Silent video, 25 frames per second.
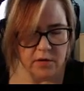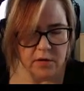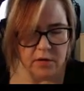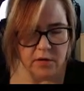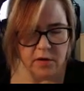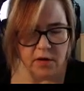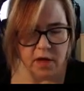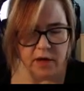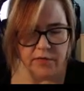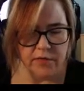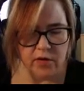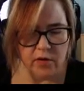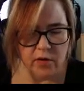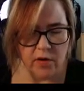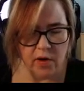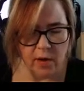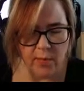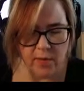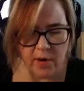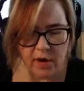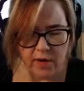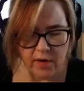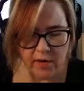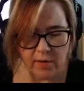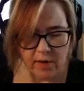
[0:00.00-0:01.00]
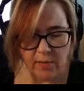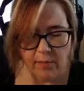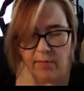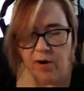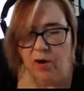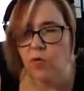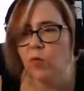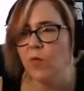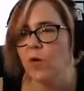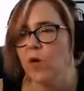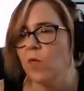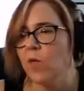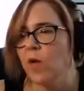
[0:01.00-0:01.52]
I'm gonna
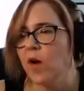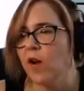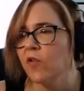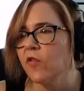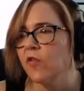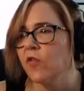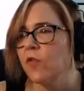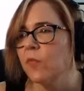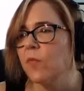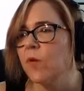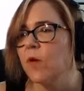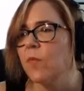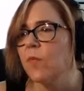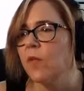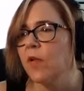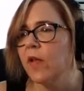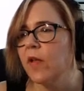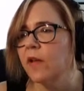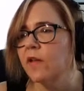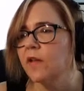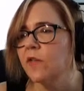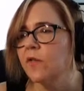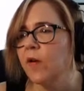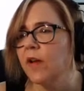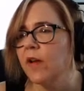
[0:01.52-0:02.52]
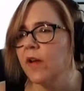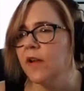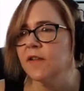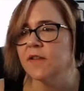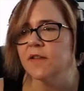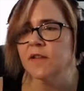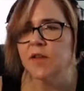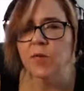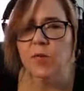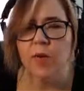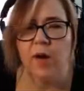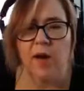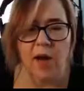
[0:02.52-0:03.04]
rewatch the replay so I can
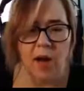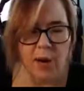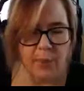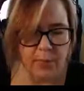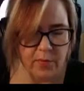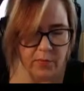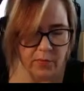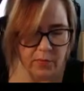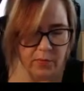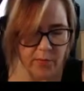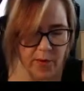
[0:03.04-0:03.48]
see what happened with